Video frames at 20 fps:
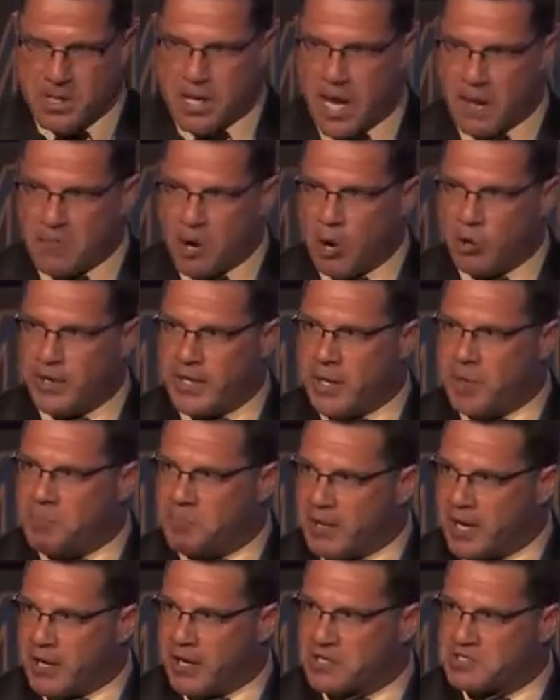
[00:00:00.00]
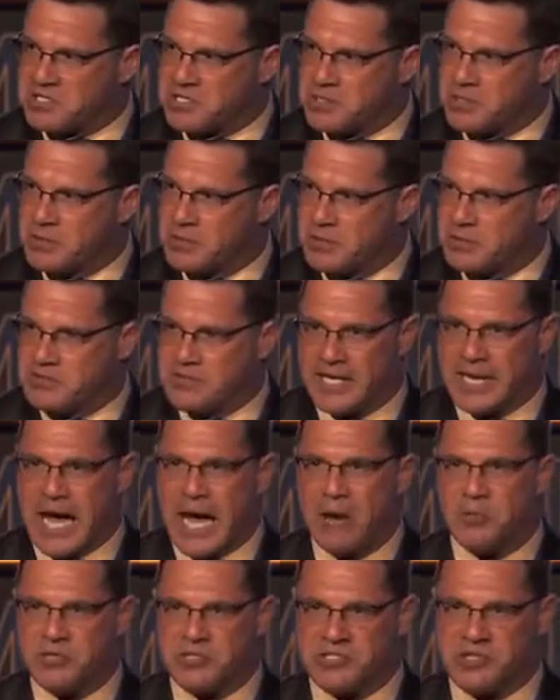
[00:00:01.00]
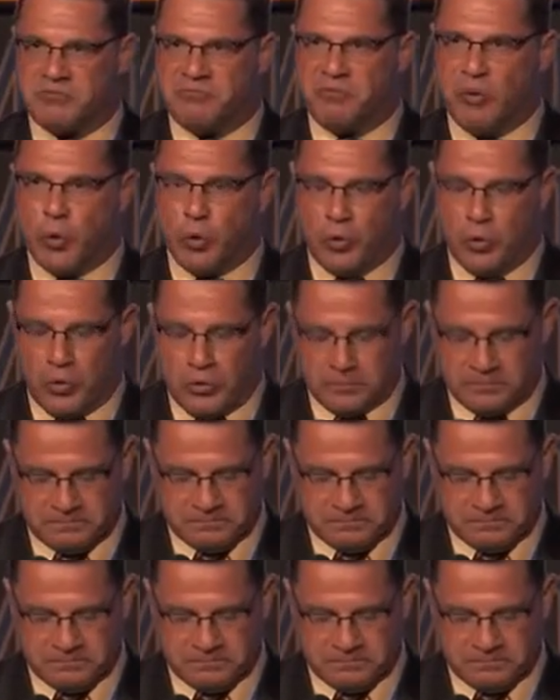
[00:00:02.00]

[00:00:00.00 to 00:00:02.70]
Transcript: I'm only embarrassed that I was the fool.